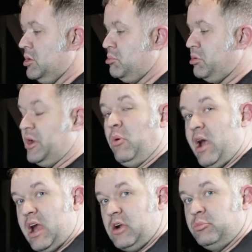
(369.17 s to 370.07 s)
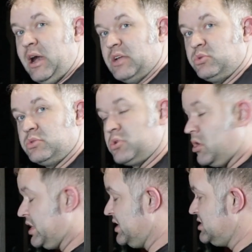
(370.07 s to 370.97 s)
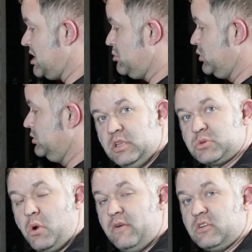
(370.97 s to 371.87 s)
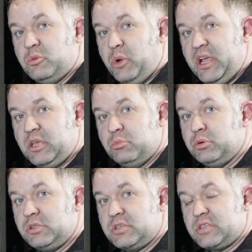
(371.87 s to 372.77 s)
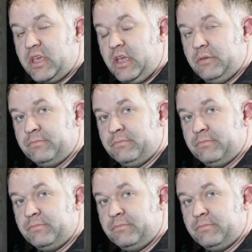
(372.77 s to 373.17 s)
pre-wired, modules already assembled. Let's go over to the bike and put this thing in.